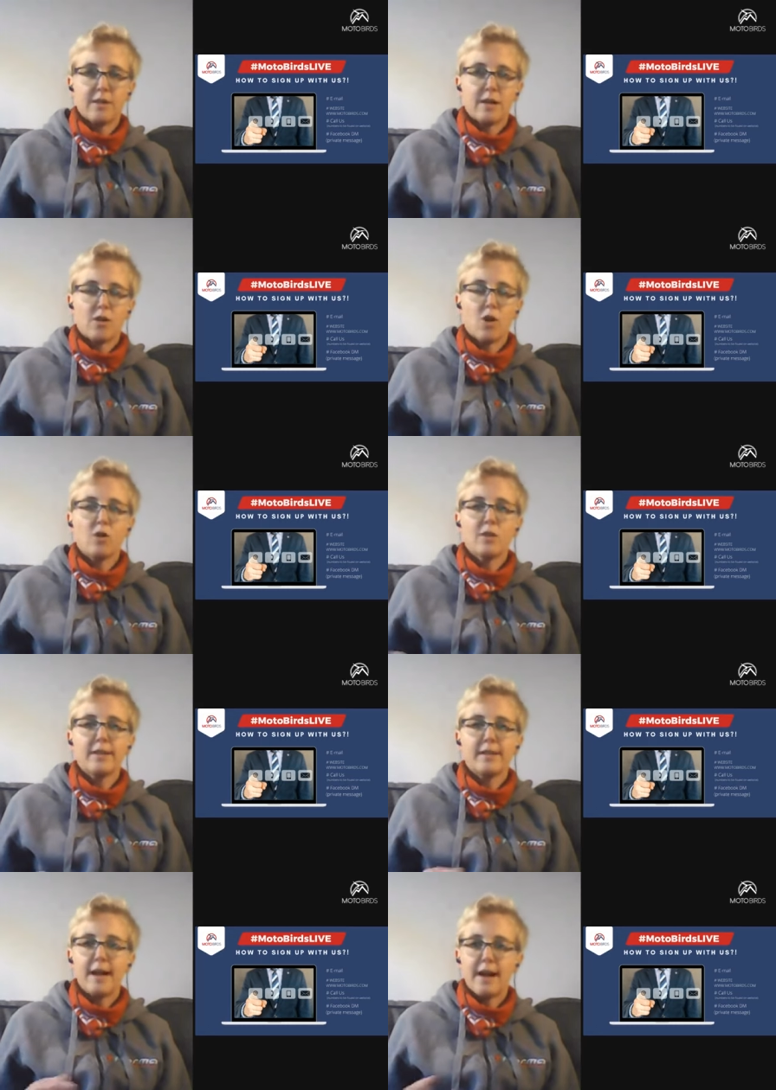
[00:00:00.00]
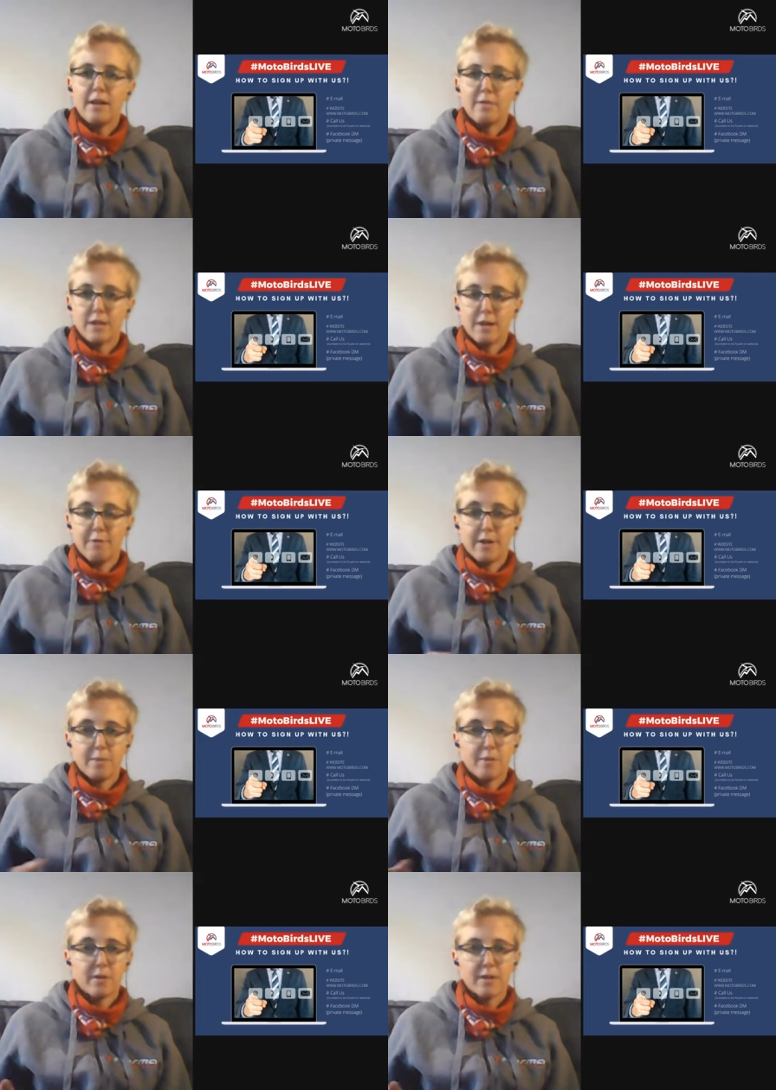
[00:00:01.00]
There are all the lives
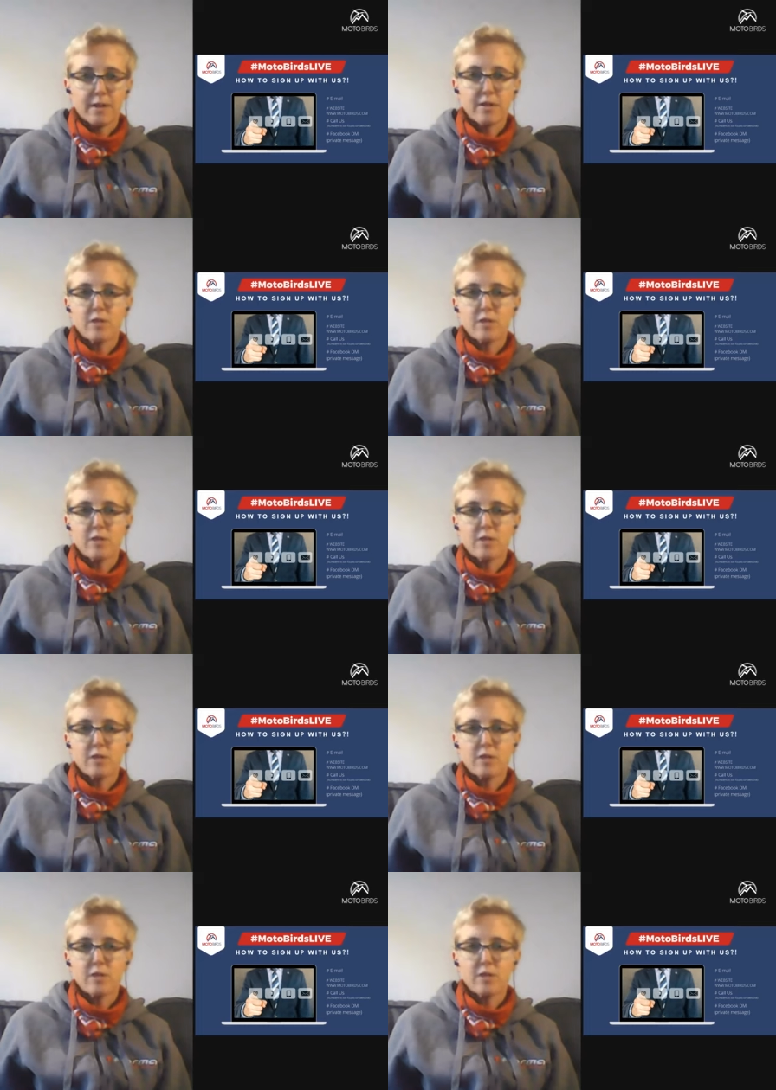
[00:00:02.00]
available there.